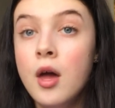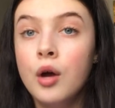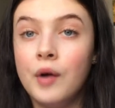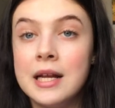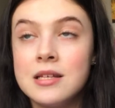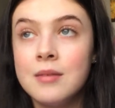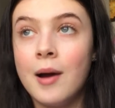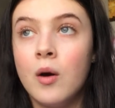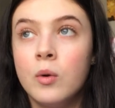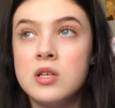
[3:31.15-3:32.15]
Writing them
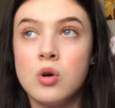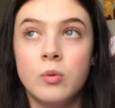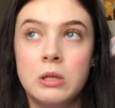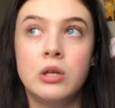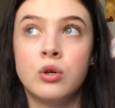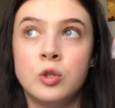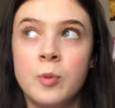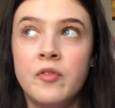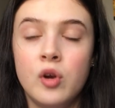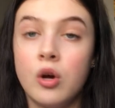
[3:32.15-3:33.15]
out is all well and good, but
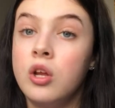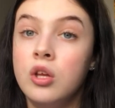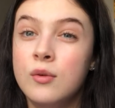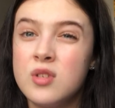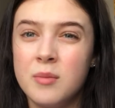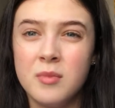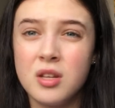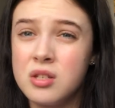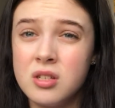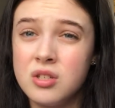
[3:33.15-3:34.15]
if you're not going to use them,
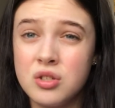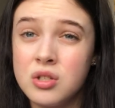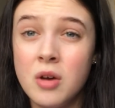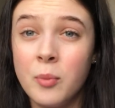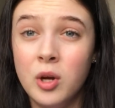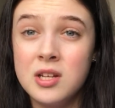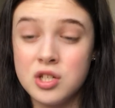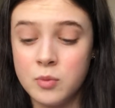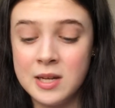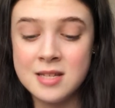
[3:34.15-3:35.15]
there's just no point. It's just
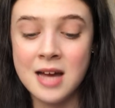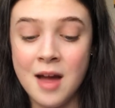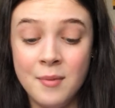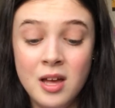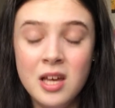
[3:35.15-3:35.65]
a waste of time.